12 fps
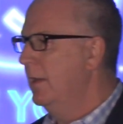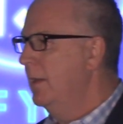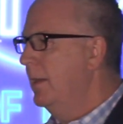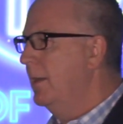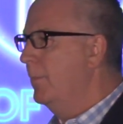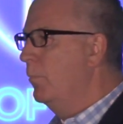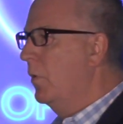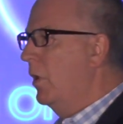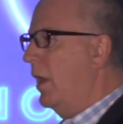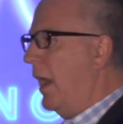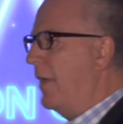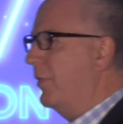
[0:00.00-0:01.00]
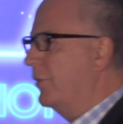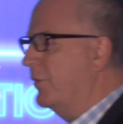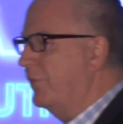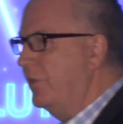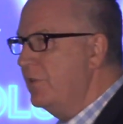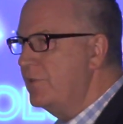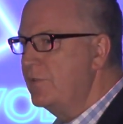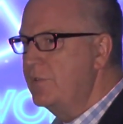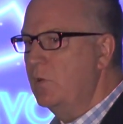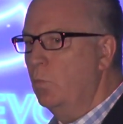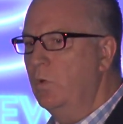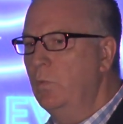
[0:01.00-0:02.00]
And the decisions
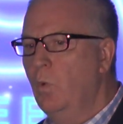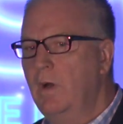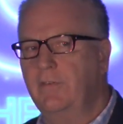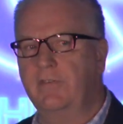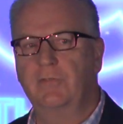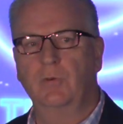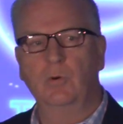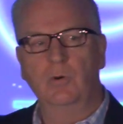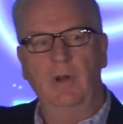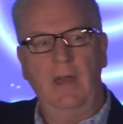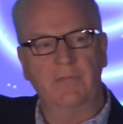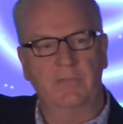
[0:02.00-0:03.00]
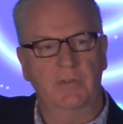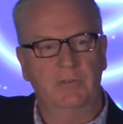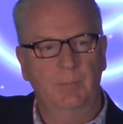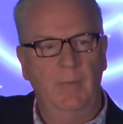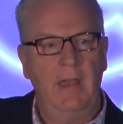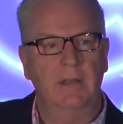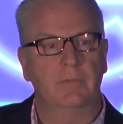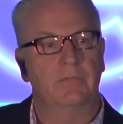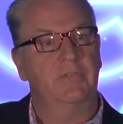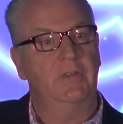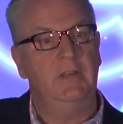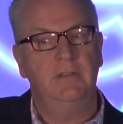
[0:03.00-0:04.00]
that we once saw as the domain of
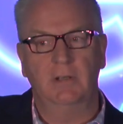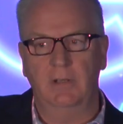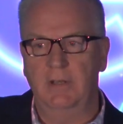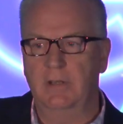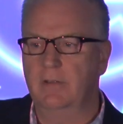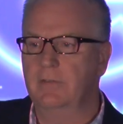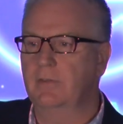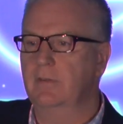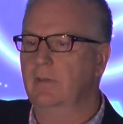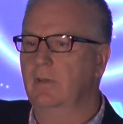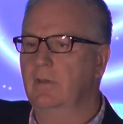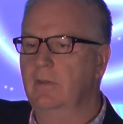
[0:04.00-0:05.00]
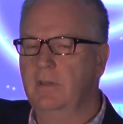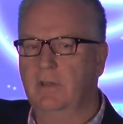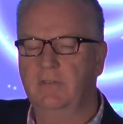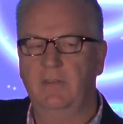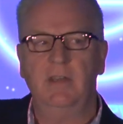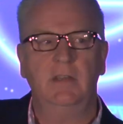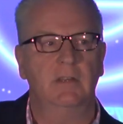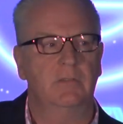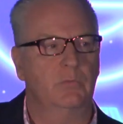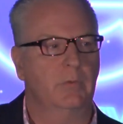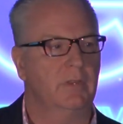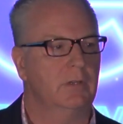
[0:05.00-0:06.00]
senior leaders and the executives
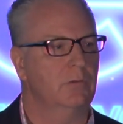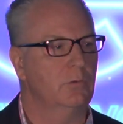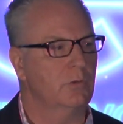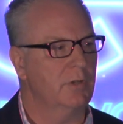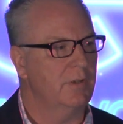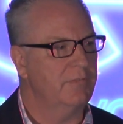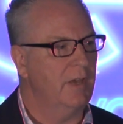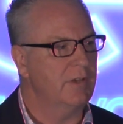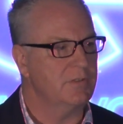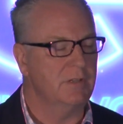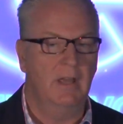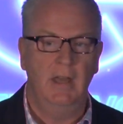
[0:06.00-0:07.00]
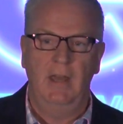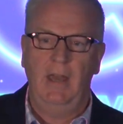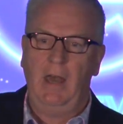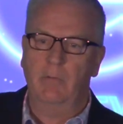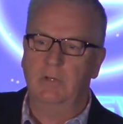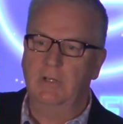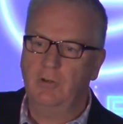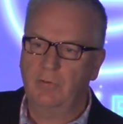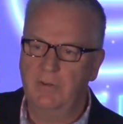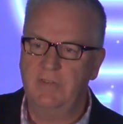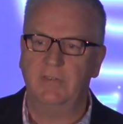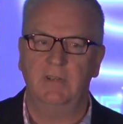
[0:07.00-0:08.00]
within an organisation are
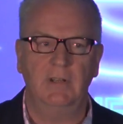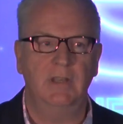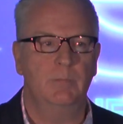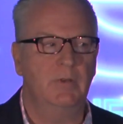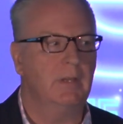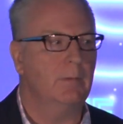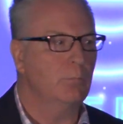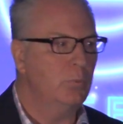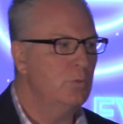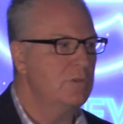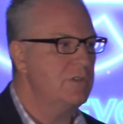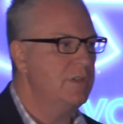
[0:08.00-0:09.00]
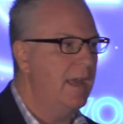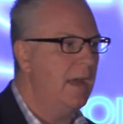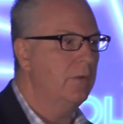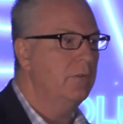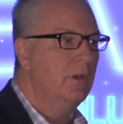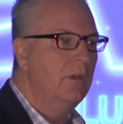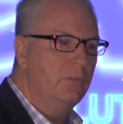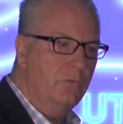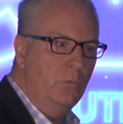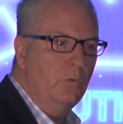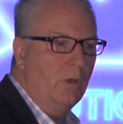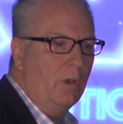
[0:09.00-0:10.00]
increasingly being pushed down
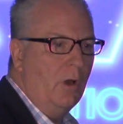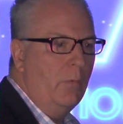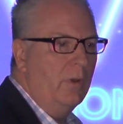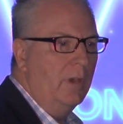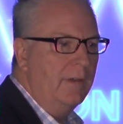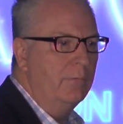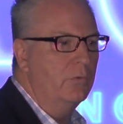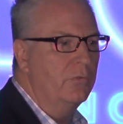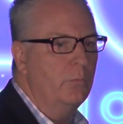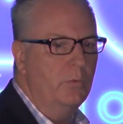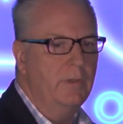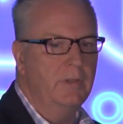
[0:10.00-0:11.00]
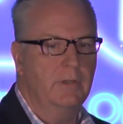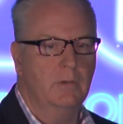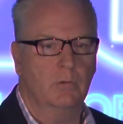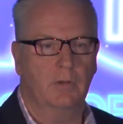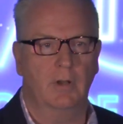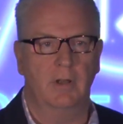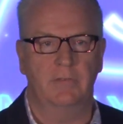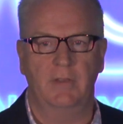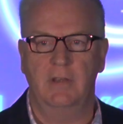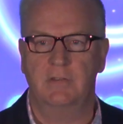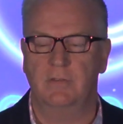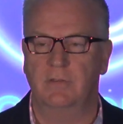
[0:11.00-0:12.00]
to lower levels within the
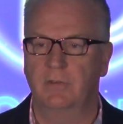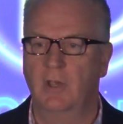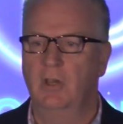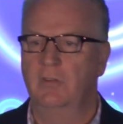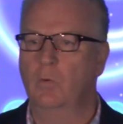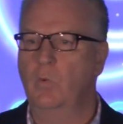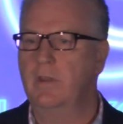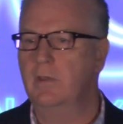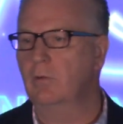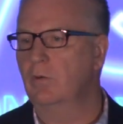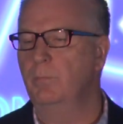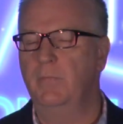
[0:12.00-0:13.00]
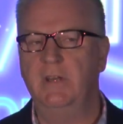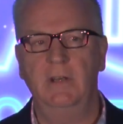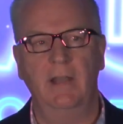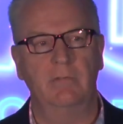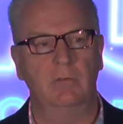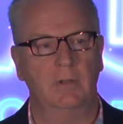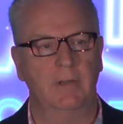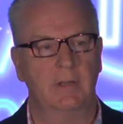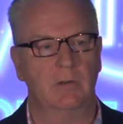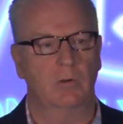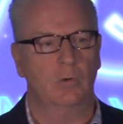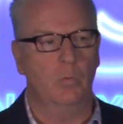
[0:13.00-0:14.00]
organisations. So whether you're a mid-level
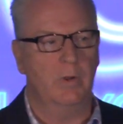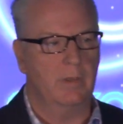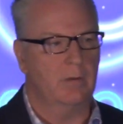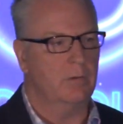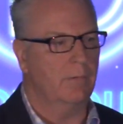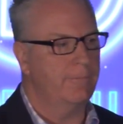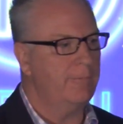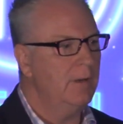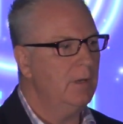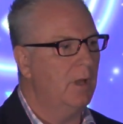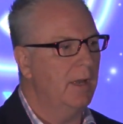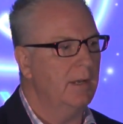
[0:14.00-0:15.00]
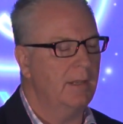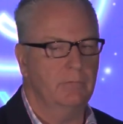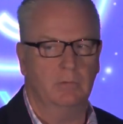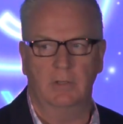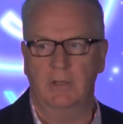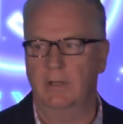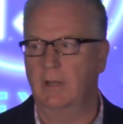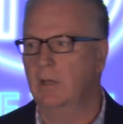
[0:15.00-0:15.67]
leader or whether you're a frontline level leader,